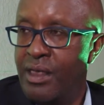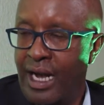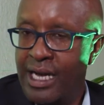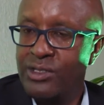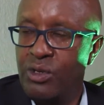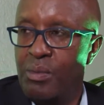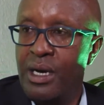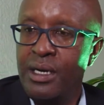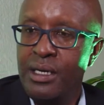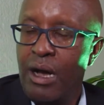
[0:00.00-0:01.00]
the
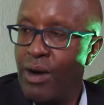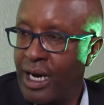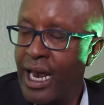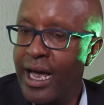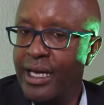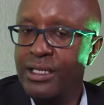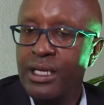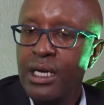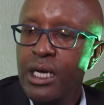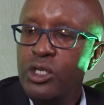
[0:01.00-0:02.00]
customer, our
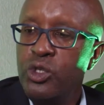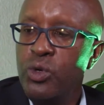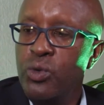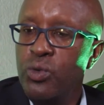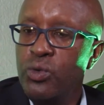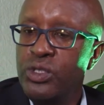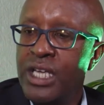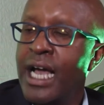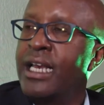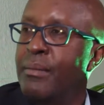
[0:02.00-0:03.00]
client, to
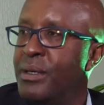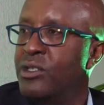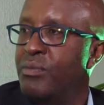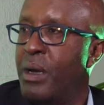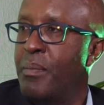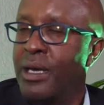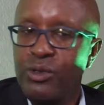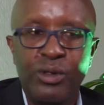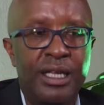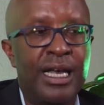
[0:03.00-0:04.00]
sign a piece of paper
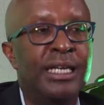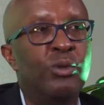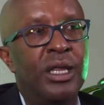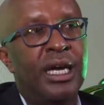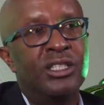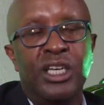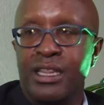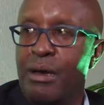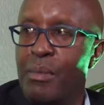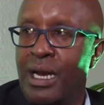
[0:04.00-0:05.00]
so that way they can
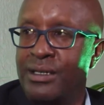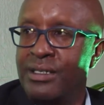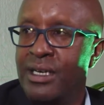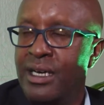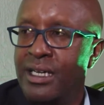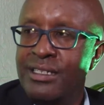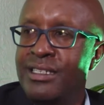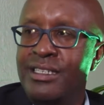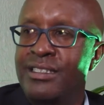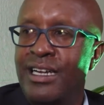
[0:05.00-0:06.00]
check their balance, it
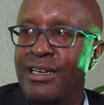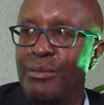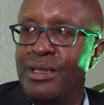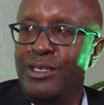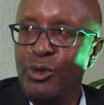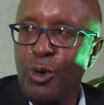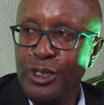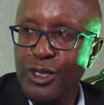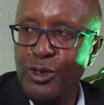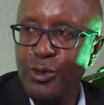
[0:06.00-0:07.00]
doesn't necessarily mean that you
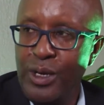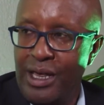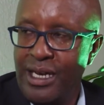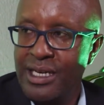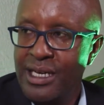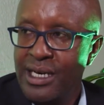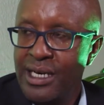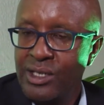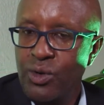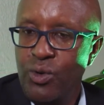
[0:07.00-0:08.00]
continue doing that.
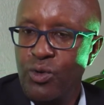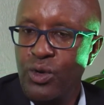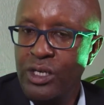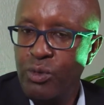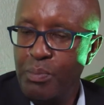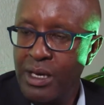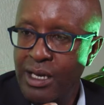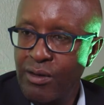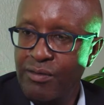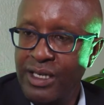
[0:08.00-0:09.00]
So you need to be
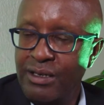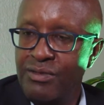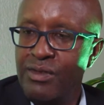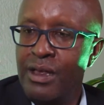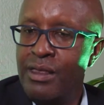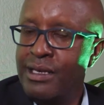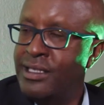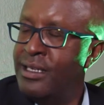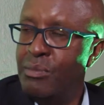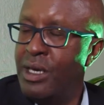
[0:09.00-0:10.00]
innovative. The
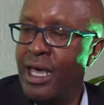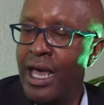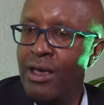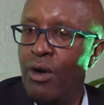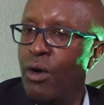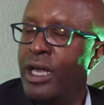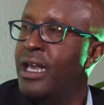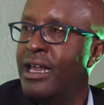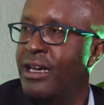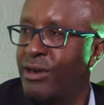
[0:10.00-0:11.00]
CBK or
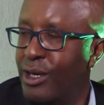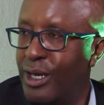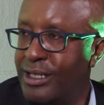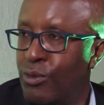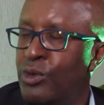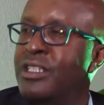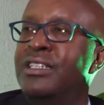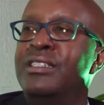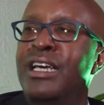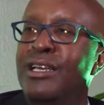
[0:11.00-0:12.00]
any other regulator would
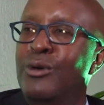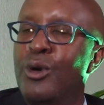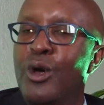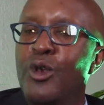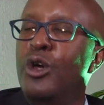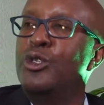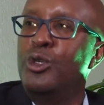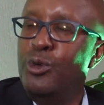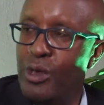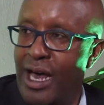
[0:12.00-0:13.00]
tell you not
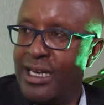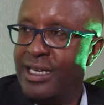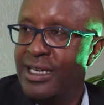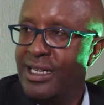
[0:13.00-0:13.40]
to do that.